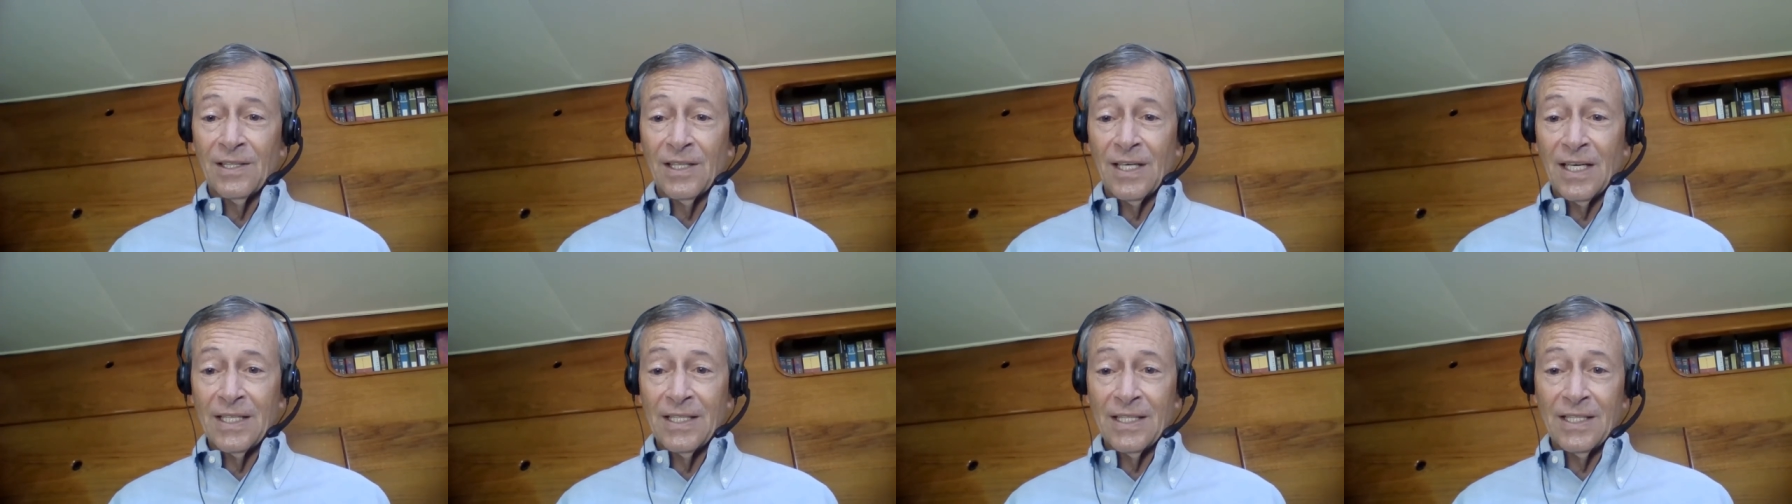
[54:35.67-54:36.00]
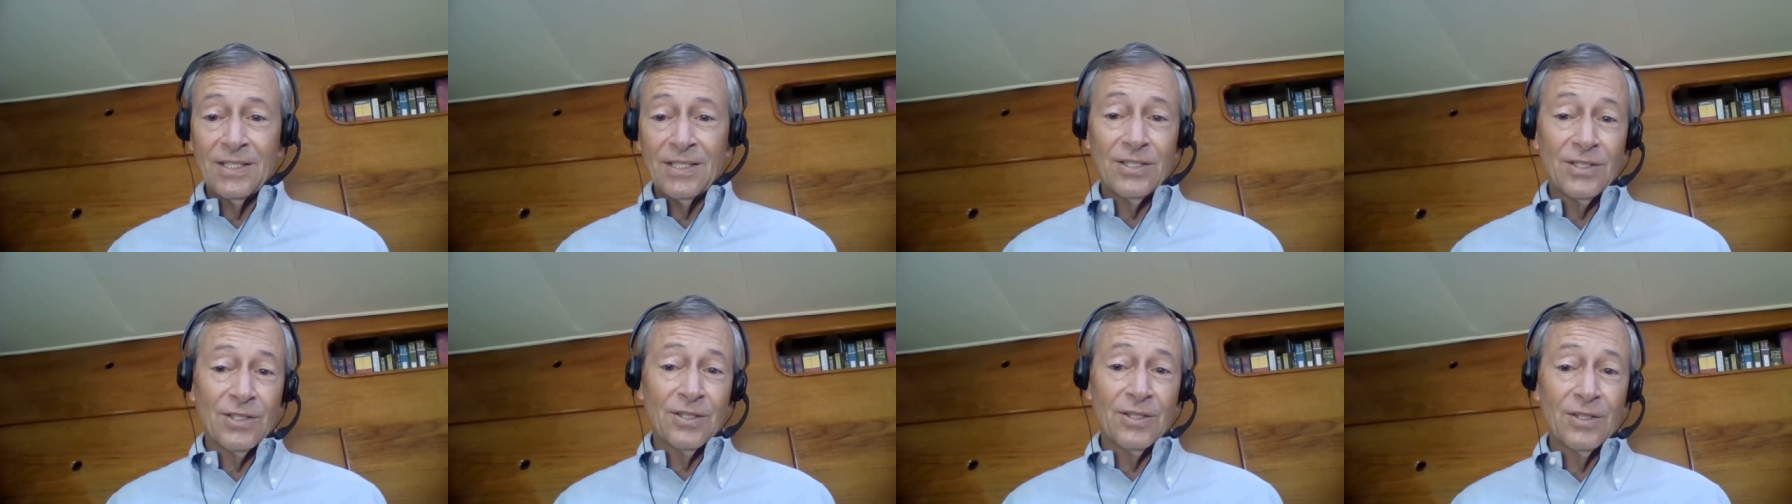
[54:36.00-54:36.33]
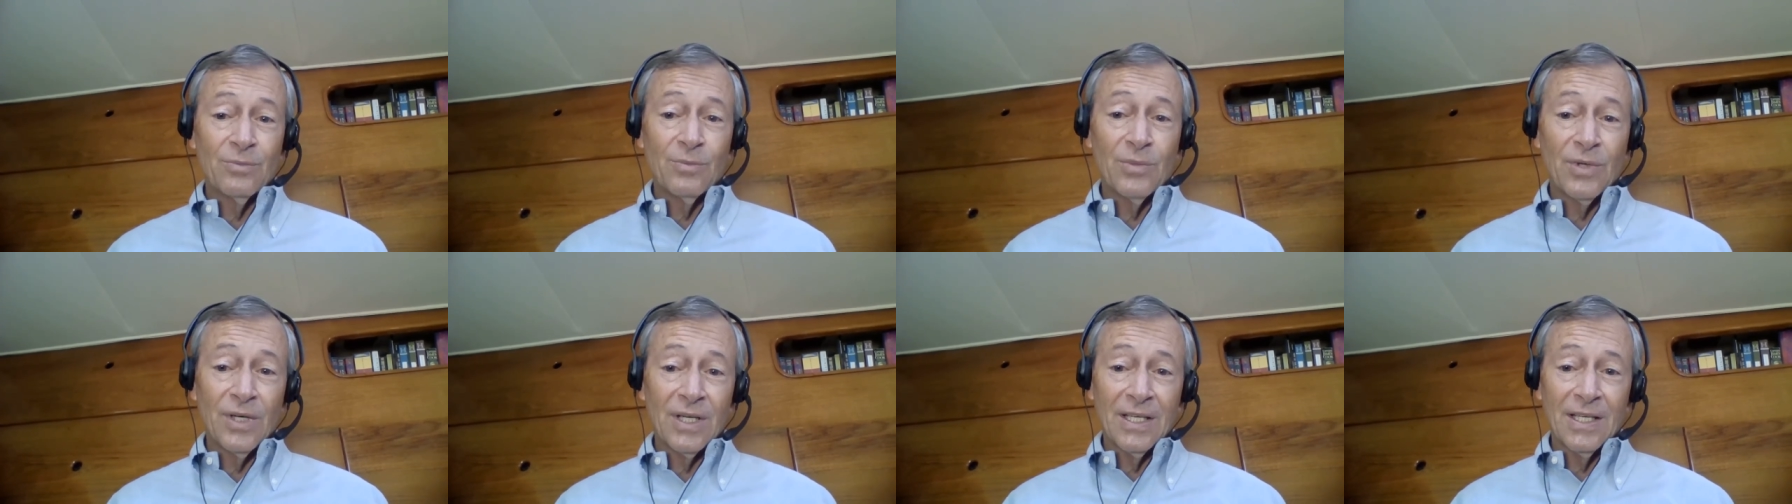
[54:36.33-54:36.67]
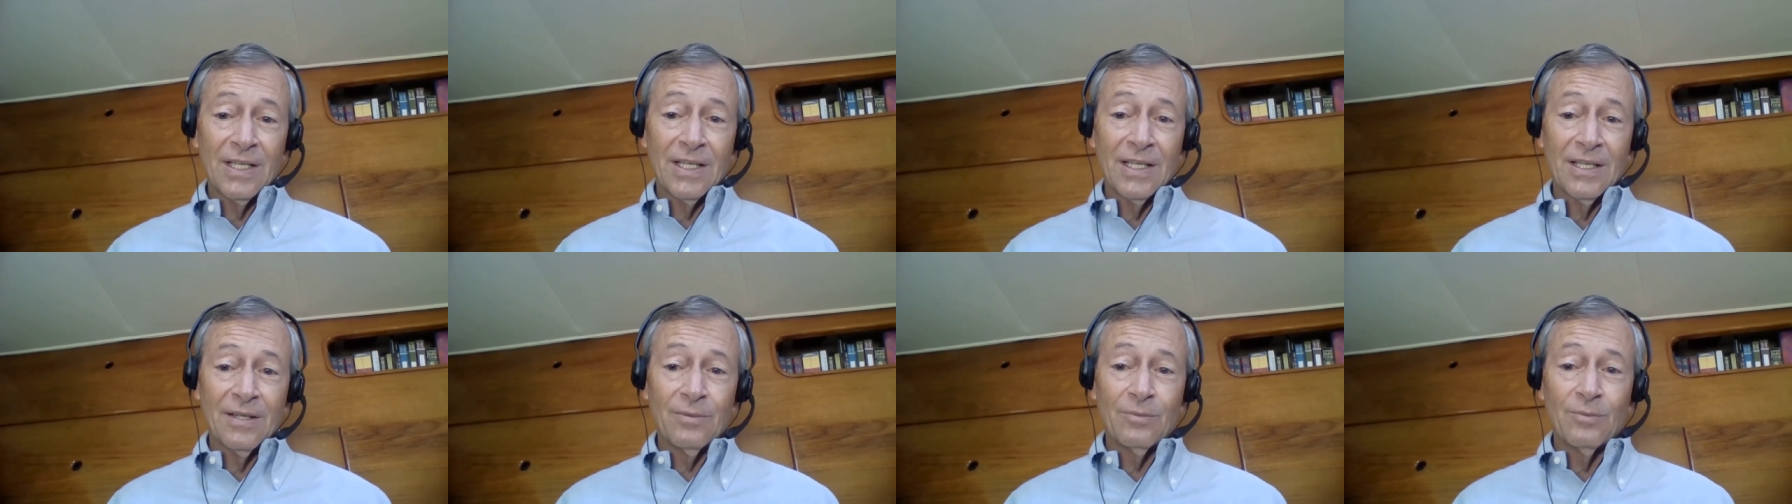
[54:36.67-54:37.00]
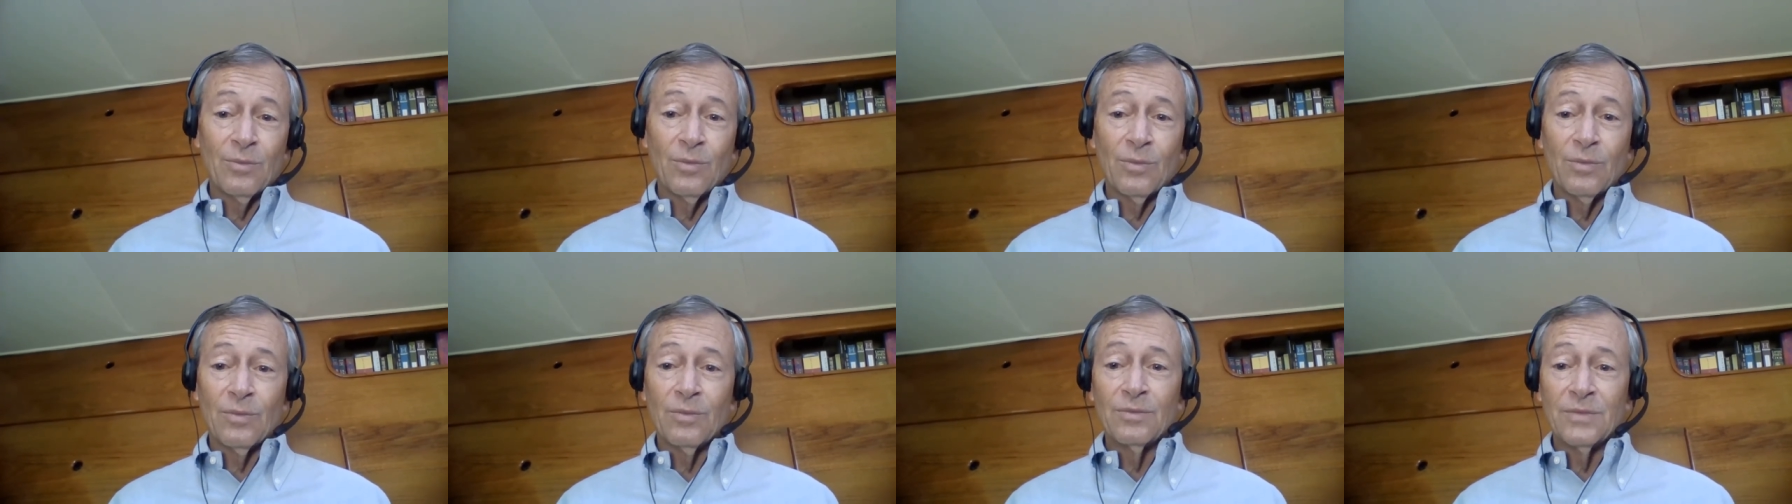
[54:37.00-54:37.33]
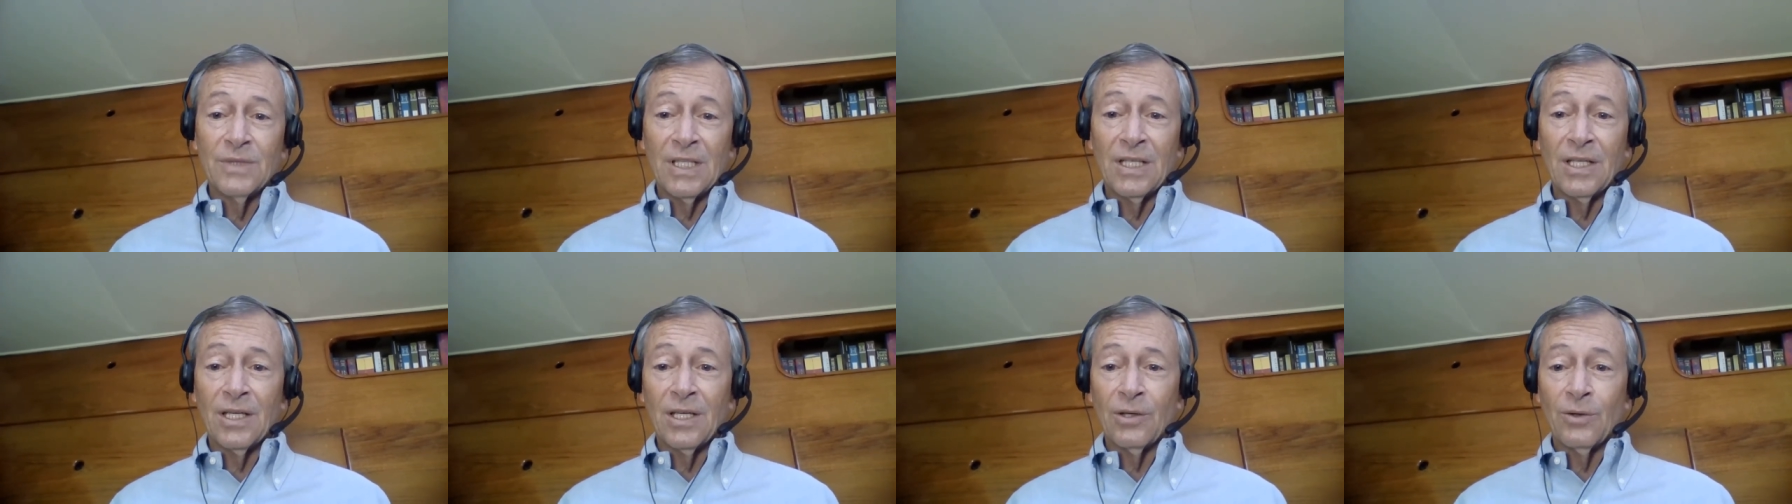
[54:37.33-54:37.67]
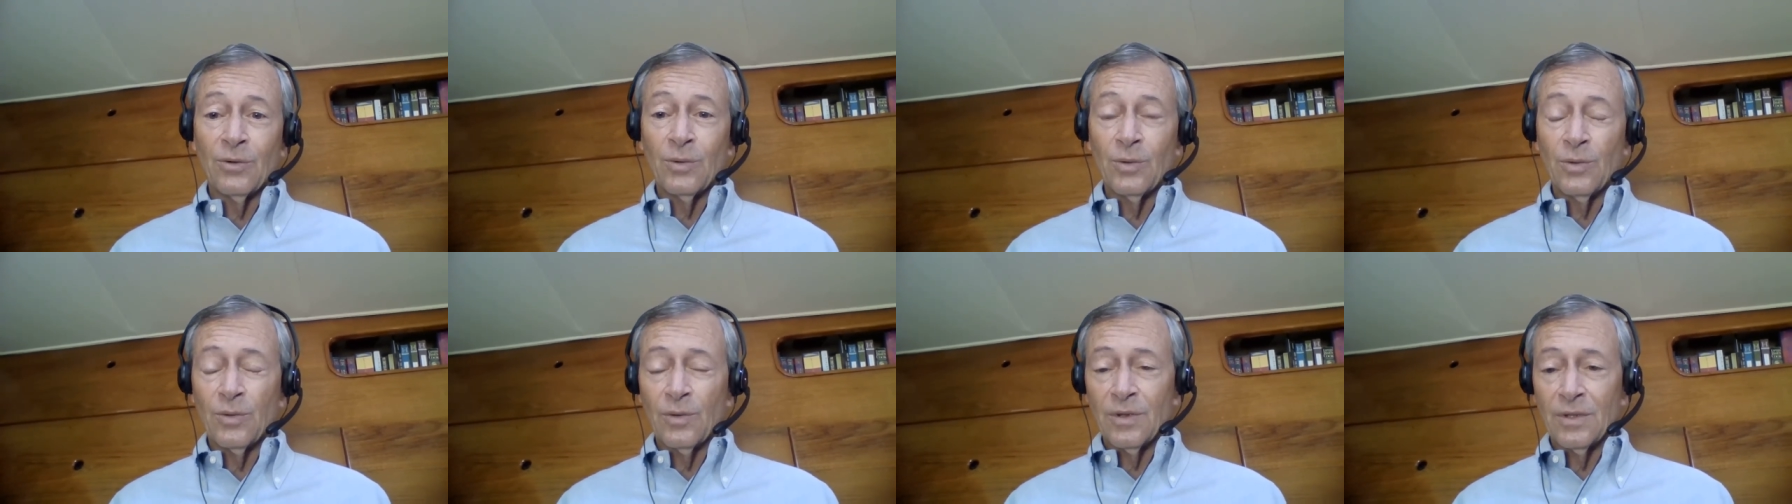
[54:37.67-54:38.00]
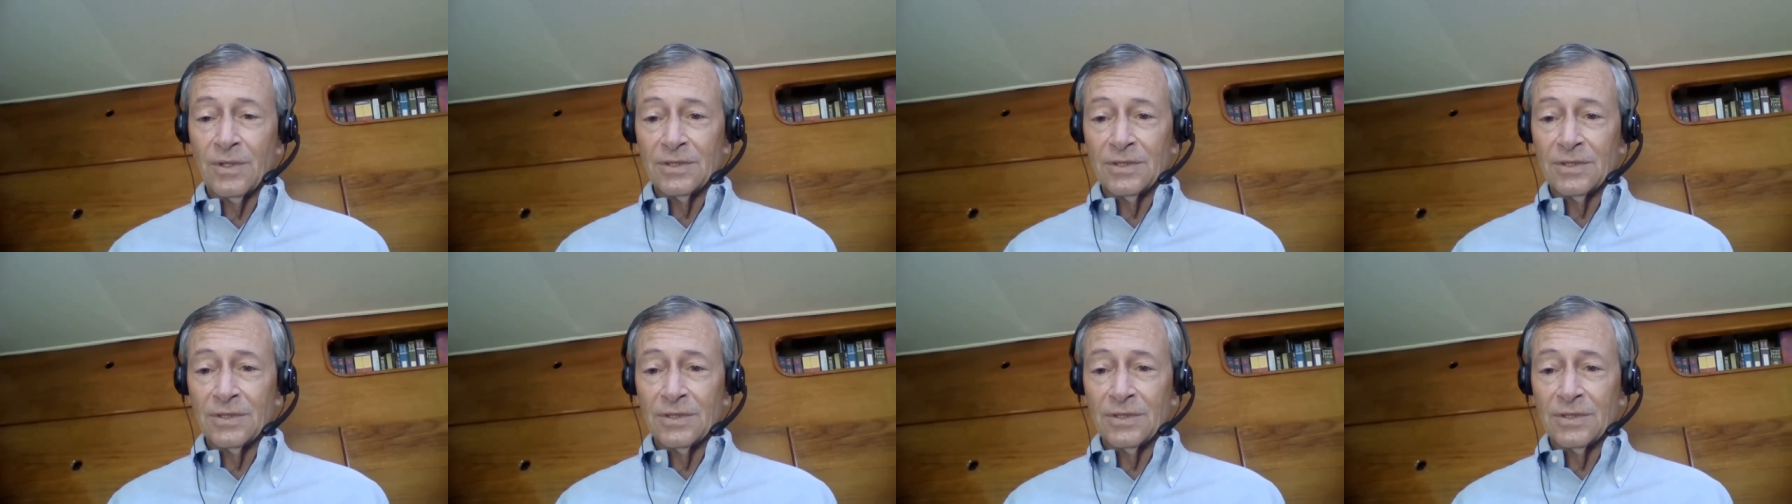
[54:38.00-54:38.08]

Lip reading: a lot easier and bringing it, you know,